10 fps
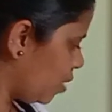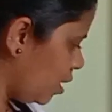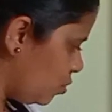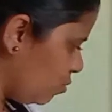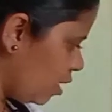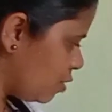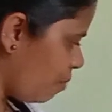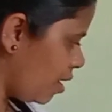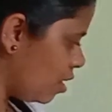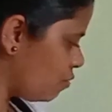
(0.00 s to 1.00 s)
Okay, 2s
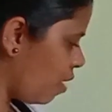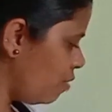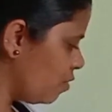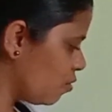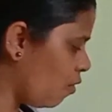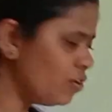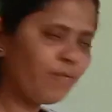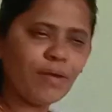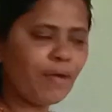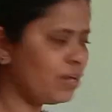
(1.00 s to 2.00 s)
minus 1 we
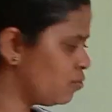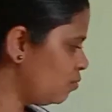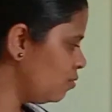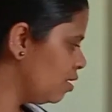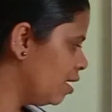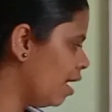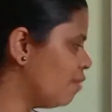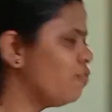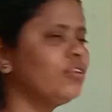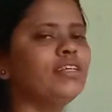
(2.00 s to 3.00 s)
got 1 by 2,
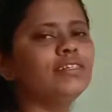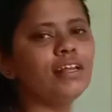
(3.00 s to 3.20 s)
and for this